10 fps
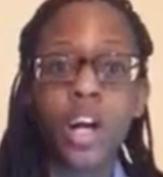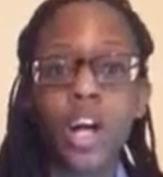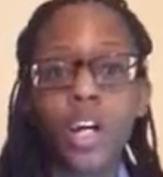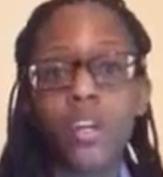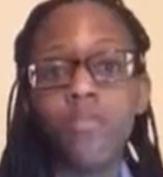
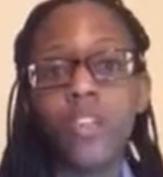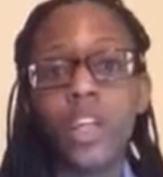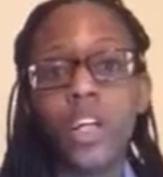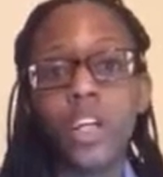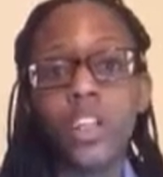
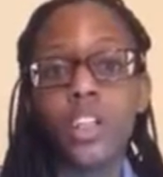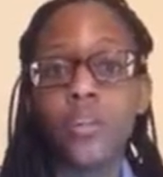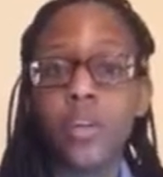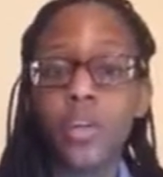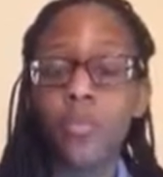the
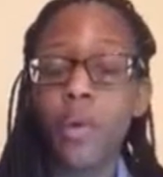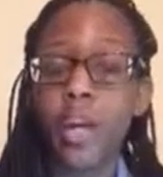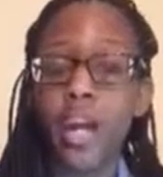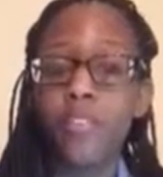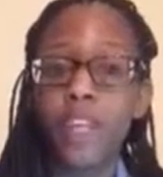Union
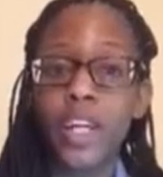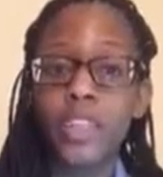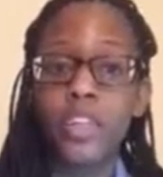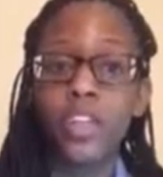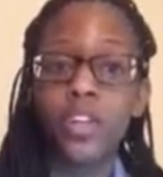ran out of
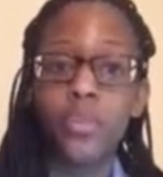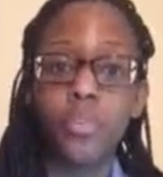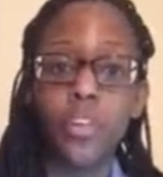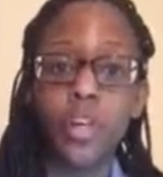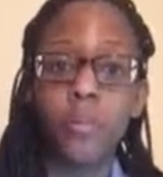things to do
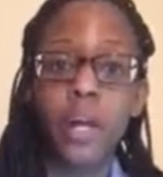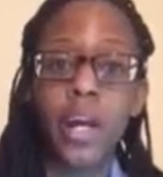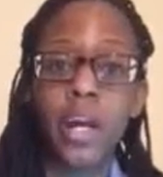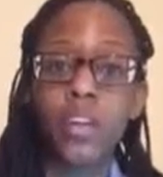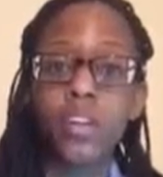with them,
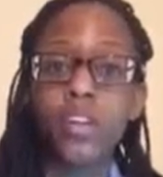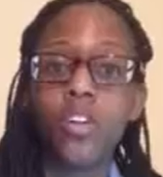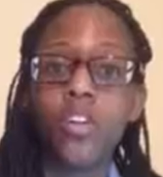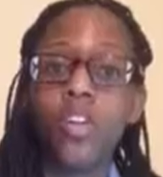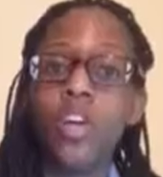and
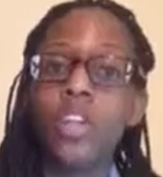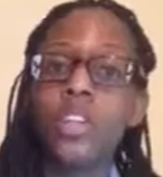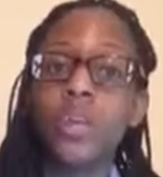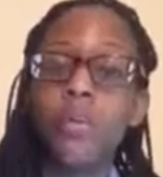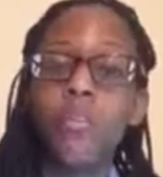
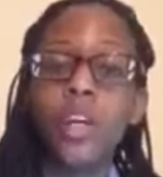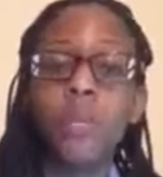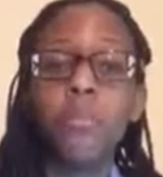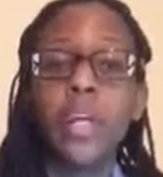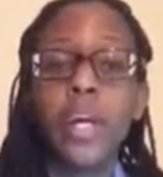some of
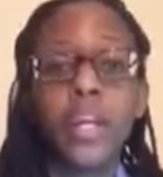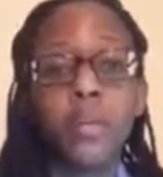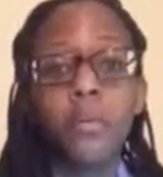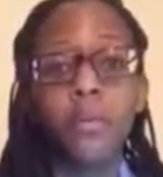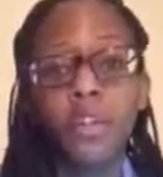them began
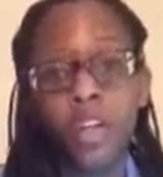to